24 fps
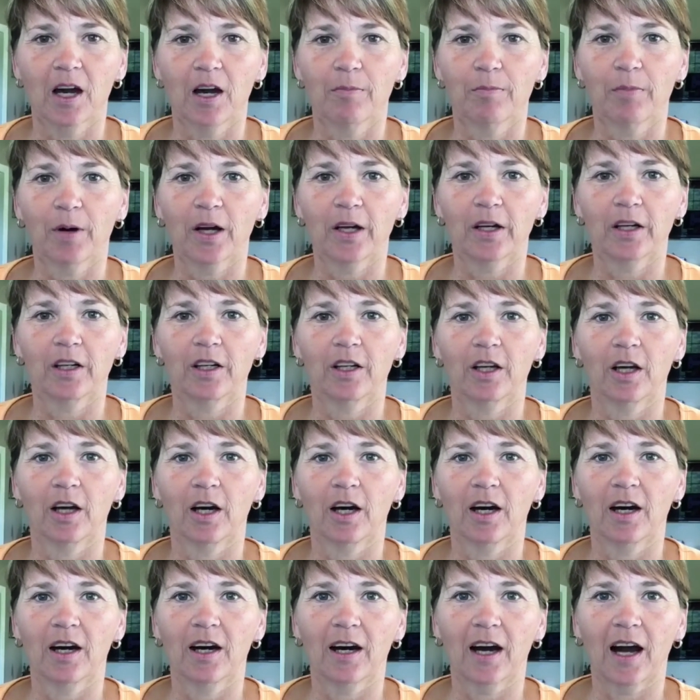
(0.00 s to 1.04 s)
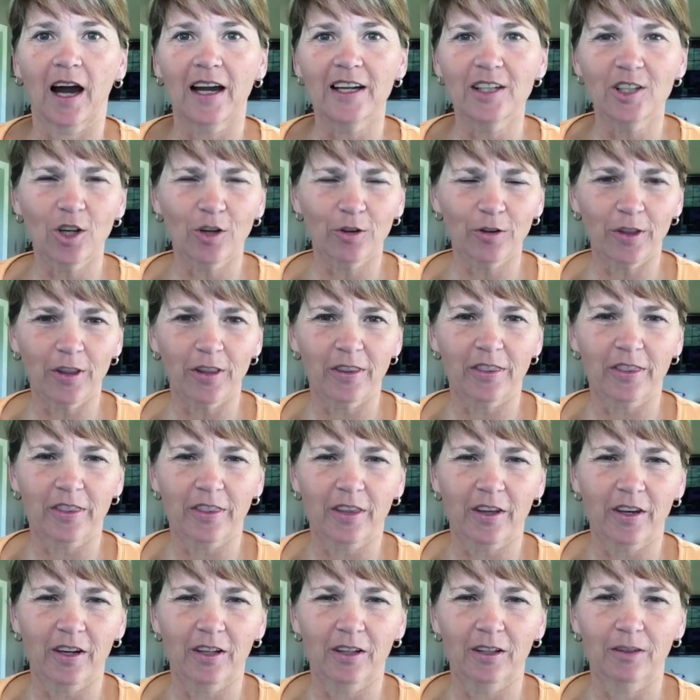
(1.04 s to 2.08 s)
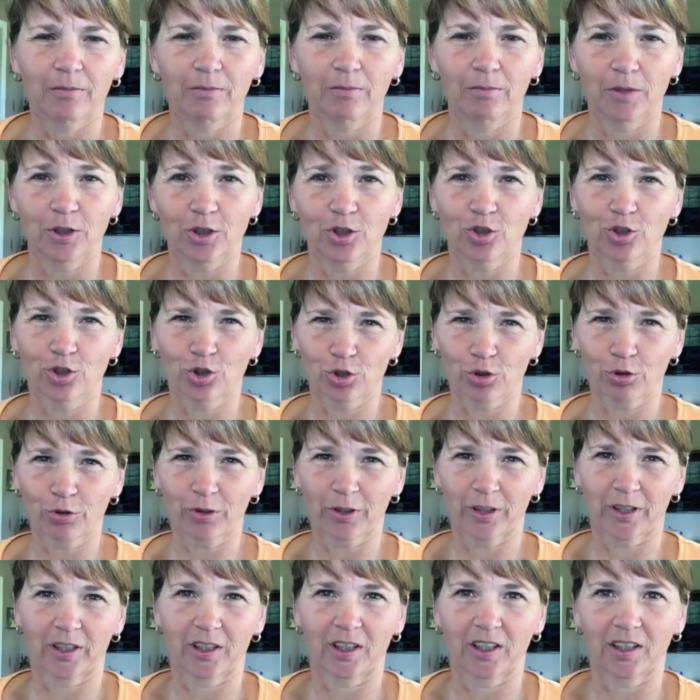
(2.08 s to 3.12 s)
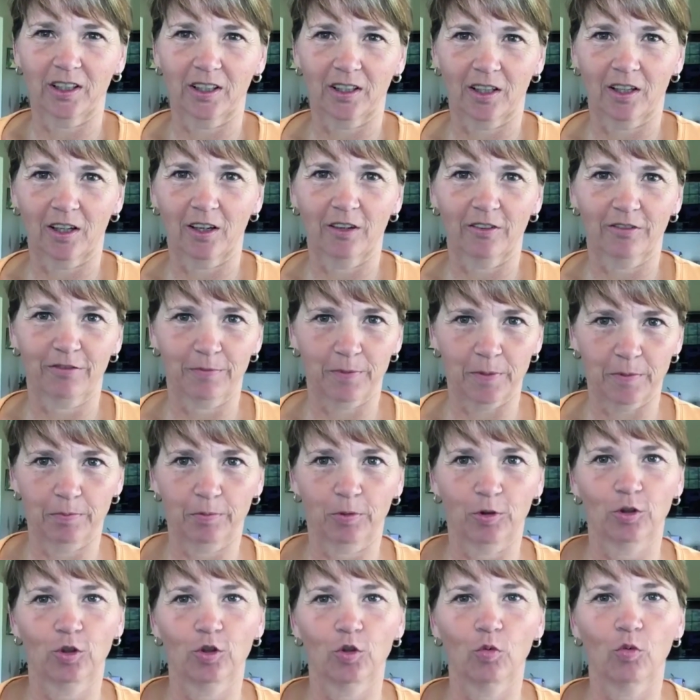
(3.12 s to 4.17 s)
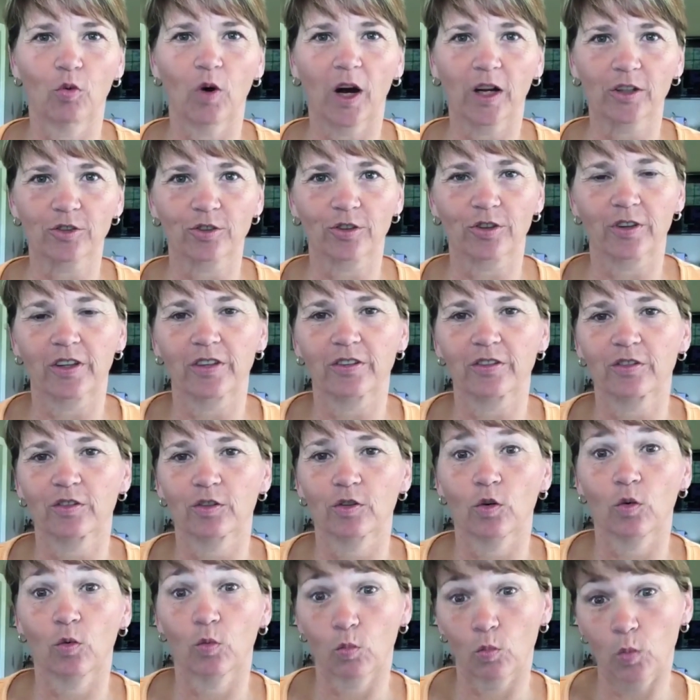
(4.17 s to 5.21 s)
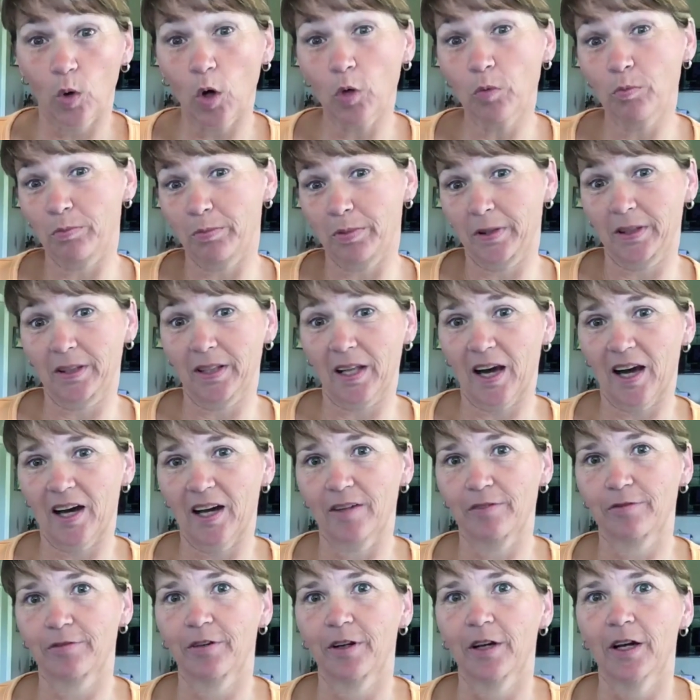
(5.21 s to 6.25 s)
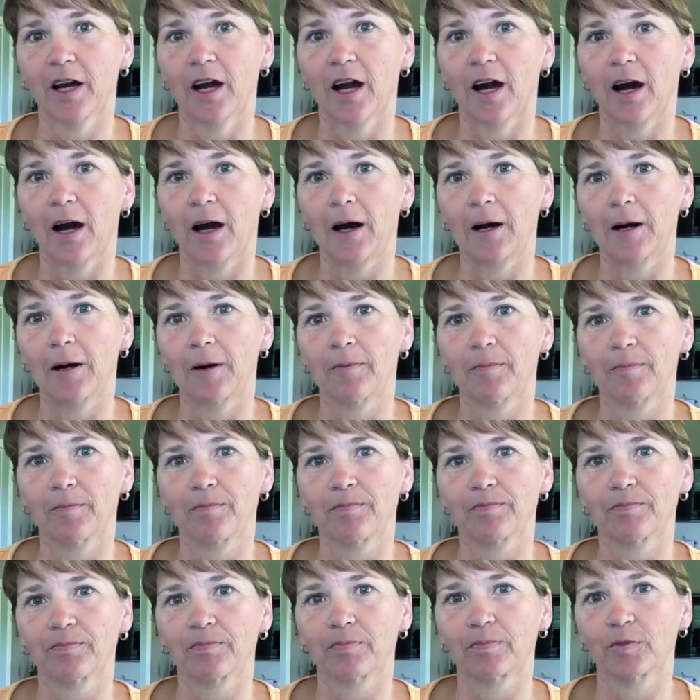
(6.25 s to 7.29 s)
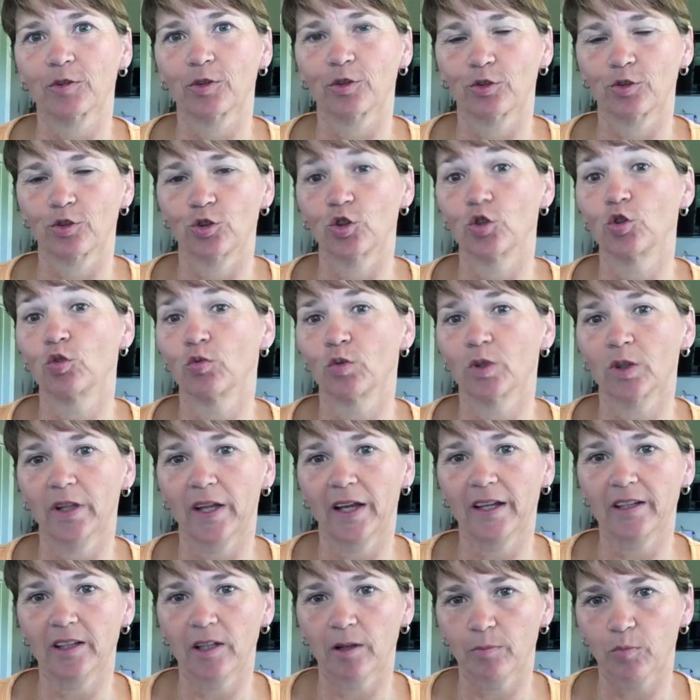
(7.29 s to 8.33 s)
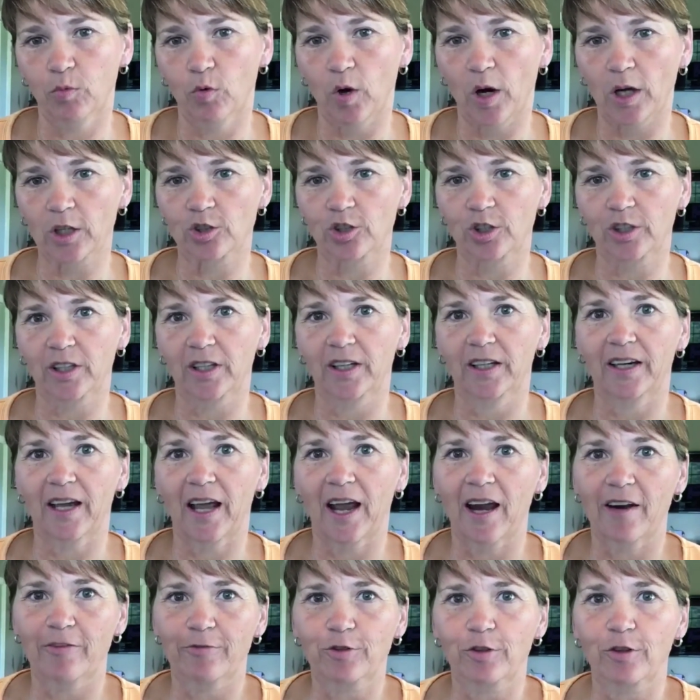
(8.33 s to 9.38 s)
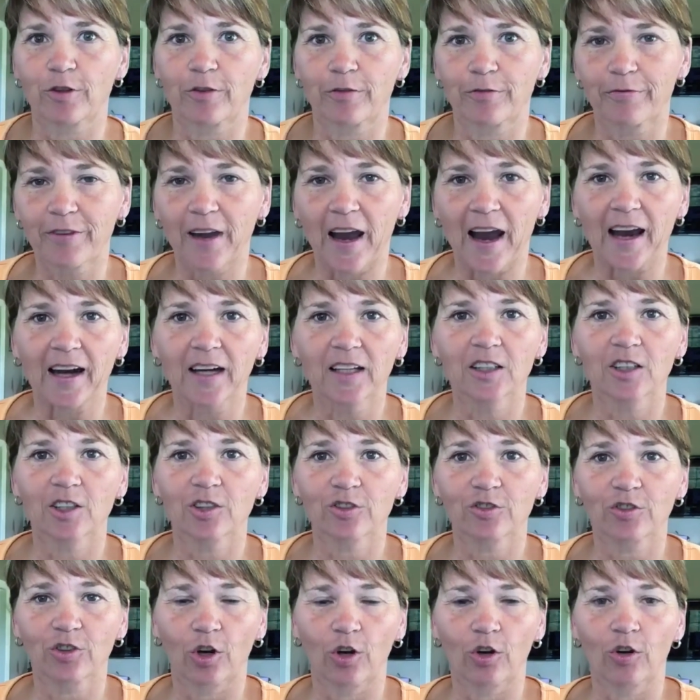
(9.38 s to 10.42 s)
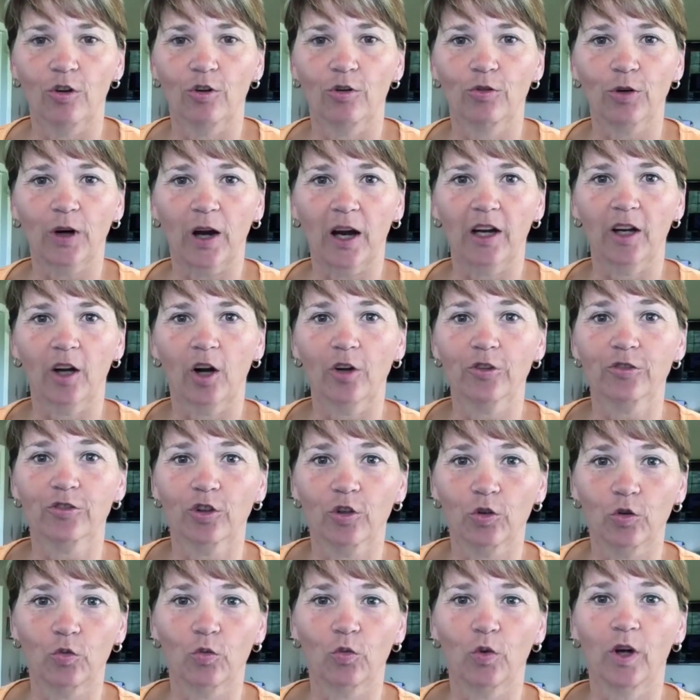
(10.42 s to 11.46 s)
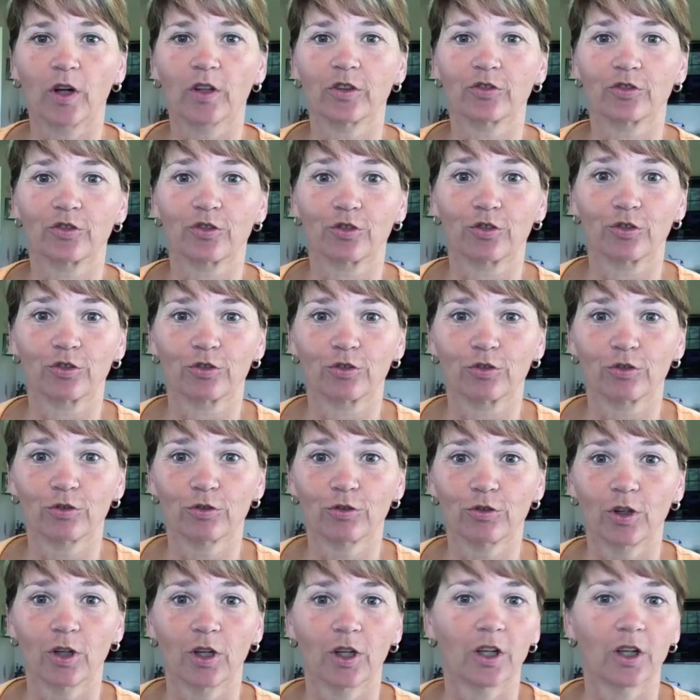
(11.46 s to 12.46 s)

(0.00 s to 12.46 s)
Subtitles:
But I know that the majority of people who watch this won't be live. You will end up watching it after the fact. So I also want to